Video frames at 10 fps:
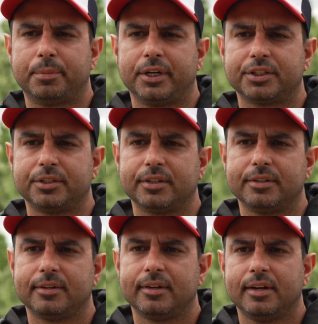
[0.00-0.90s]
protection on it,
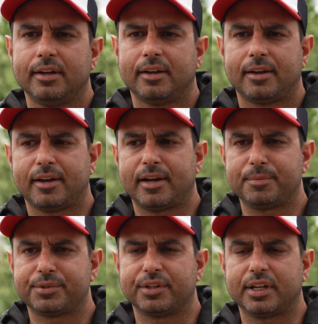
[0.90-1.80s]

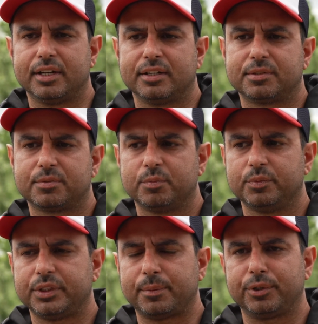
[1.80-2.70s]
so they
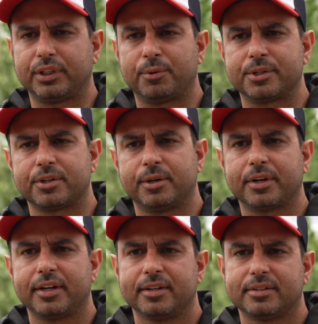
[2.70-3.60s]
jumped on that one straight
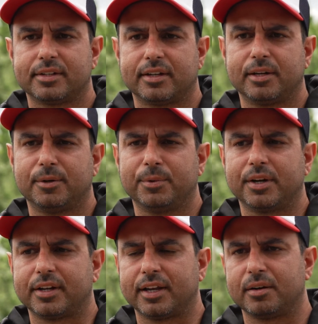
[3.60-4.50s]
away. So we had
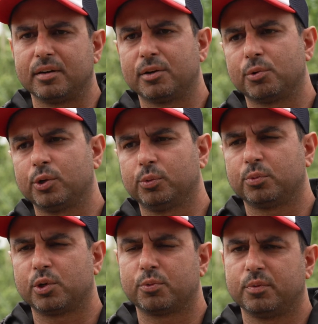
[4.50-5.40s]
to get a
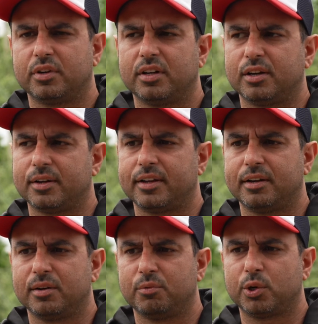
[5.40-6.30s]

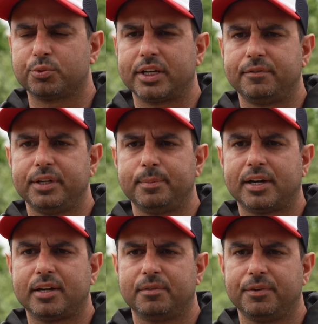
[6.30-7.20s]
roll safety
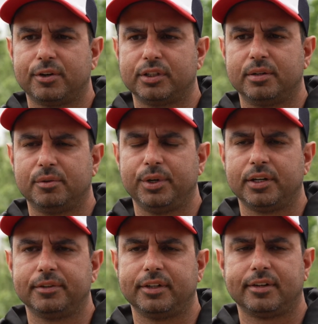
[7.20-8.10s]
bar fitted on the rear
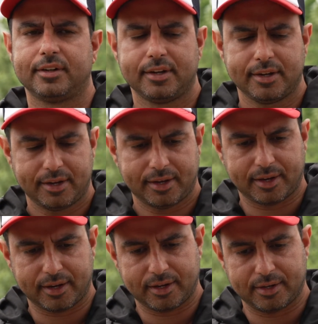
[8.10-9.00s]
of it,
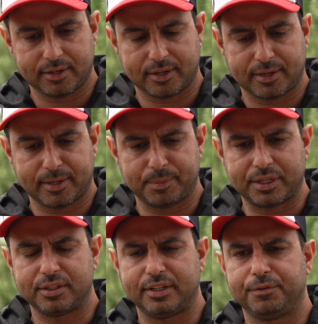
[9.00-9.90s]
and they
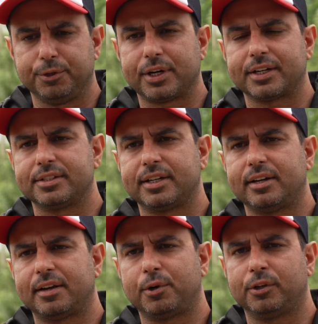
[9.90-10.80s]
seen a few tractors that
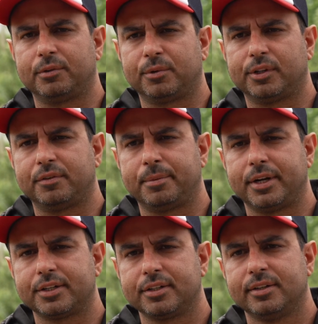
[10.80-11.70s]
didn't have rollover
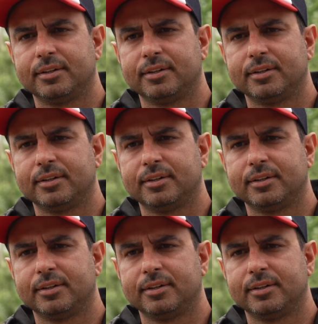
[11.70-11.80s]
protection.